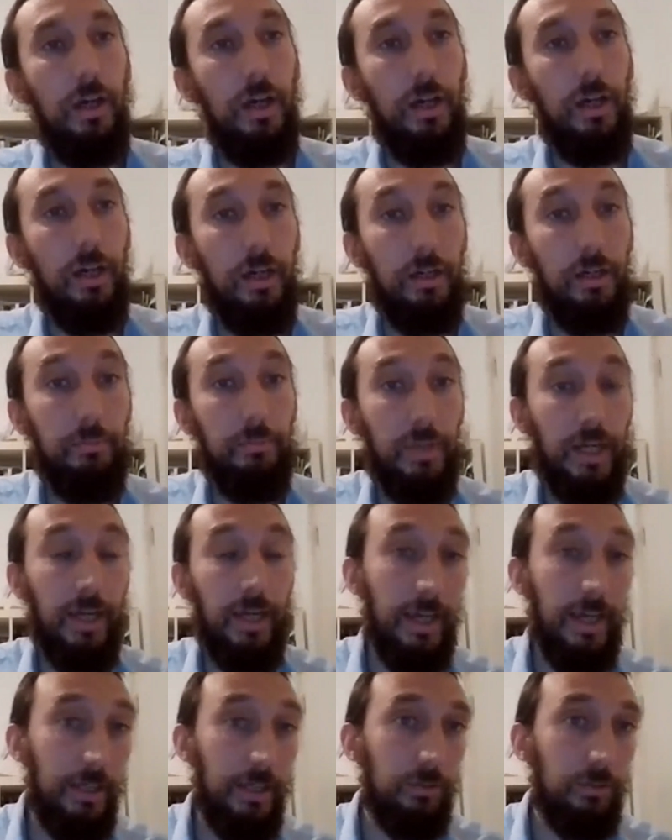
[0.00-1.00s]
And
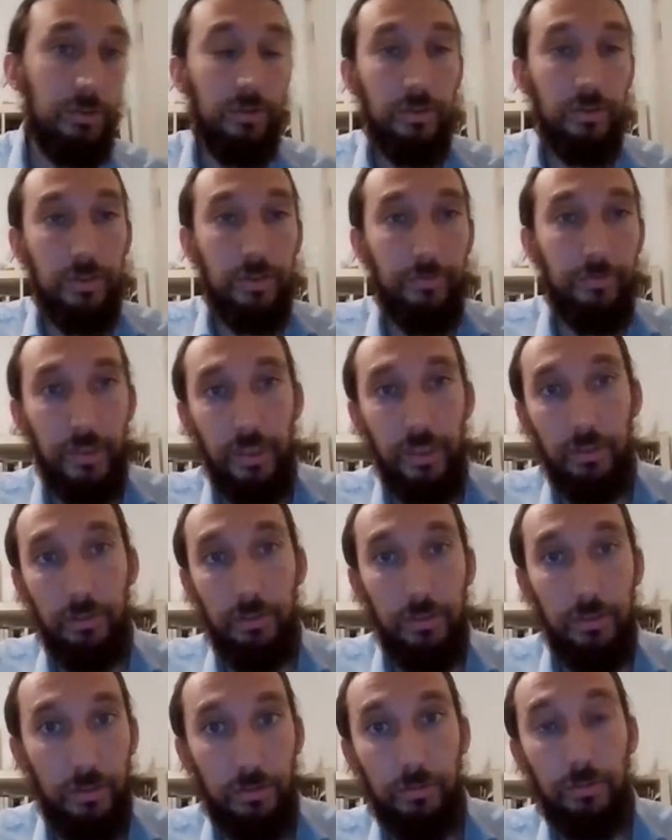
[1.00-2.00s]
all sorts of very,
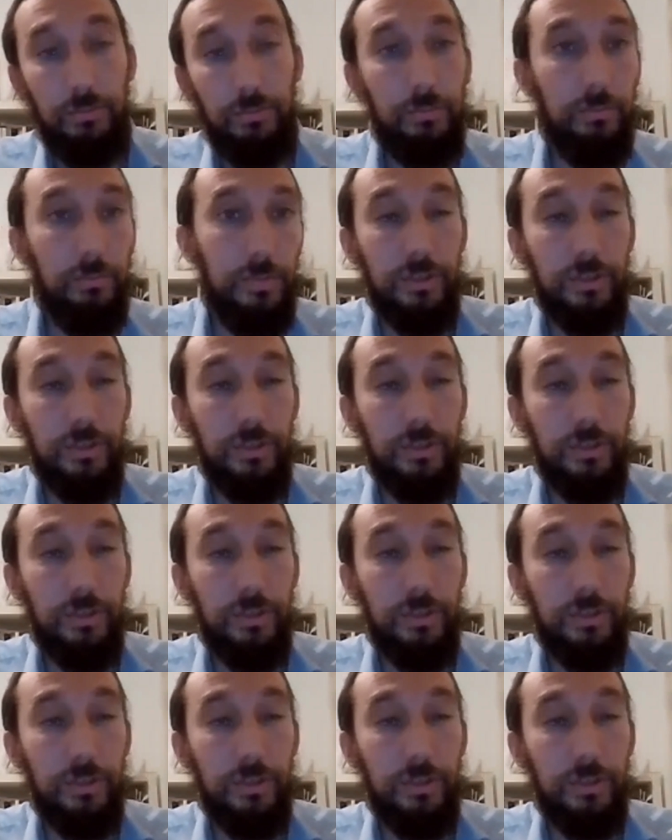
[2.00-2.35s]
you know,